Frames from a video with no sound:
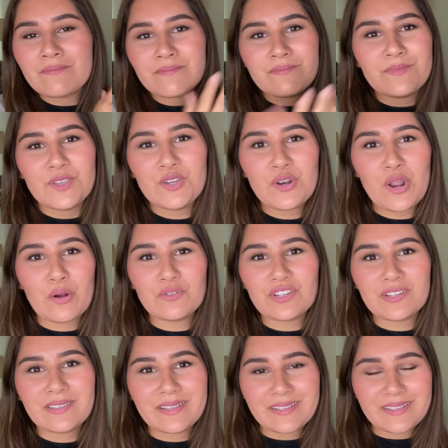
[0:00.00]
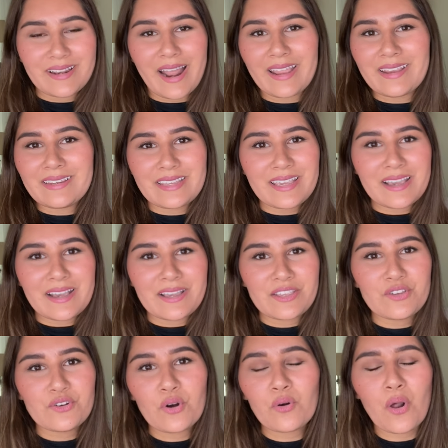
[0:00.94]
you know, just as an idea,
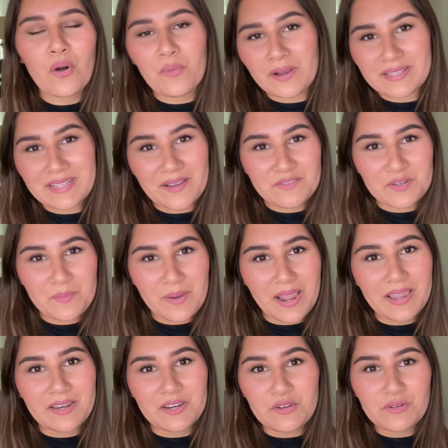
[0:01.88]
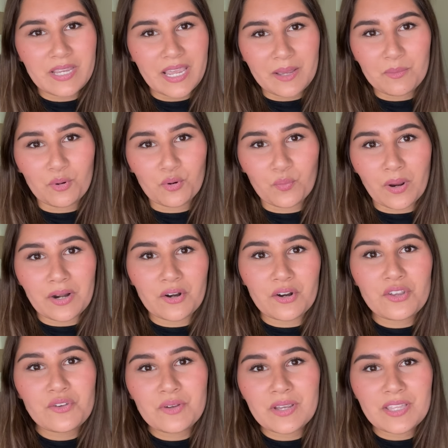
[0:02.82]
you don't always have to buy a new table runner.
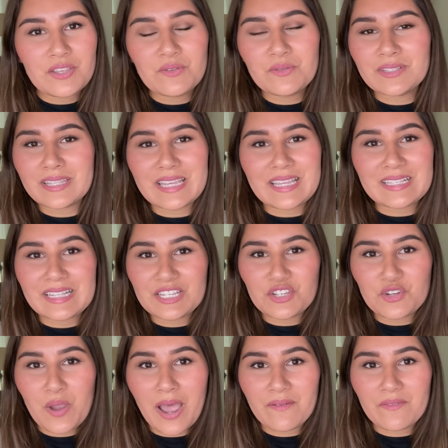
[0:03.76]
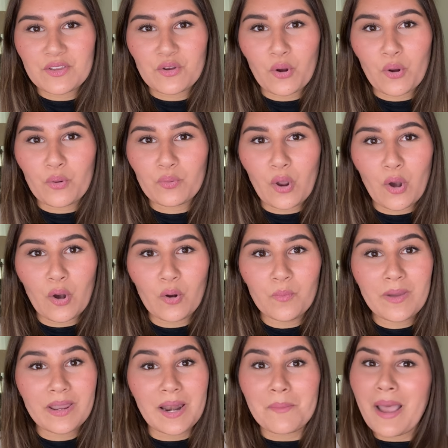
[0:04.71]
You can use things that you have in your own
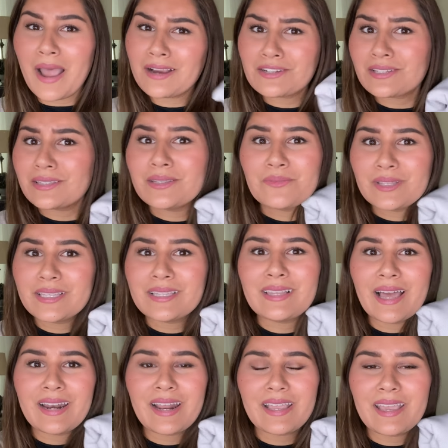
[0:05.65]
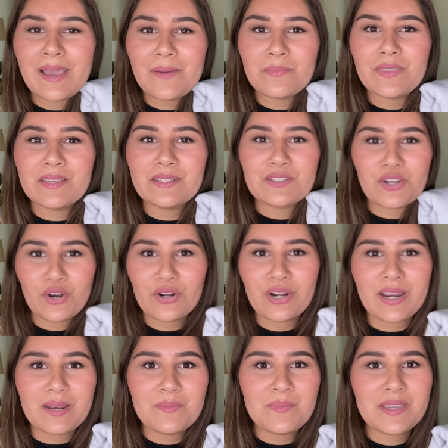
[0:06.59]
home, and I'm actually really glad I kept this
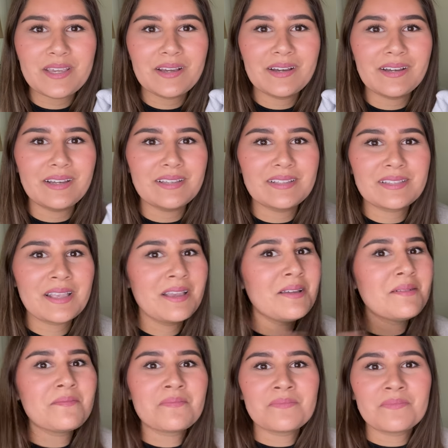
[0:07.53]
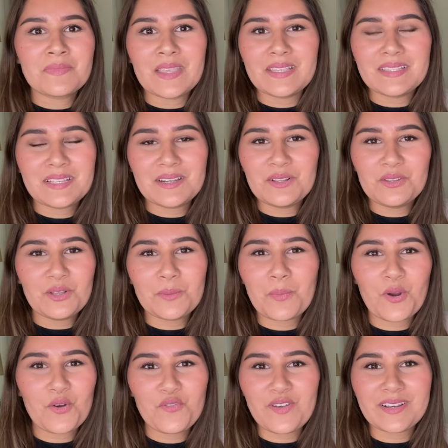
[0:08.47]
curtain because it's gonna
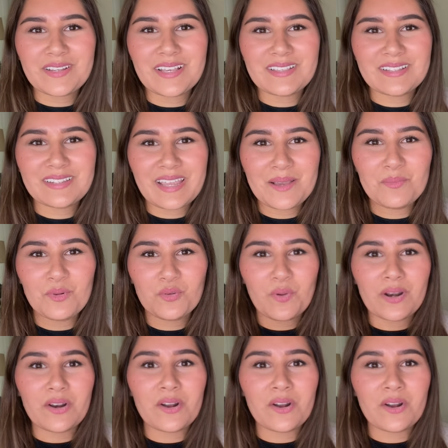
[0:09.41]
look perfect as a table runner.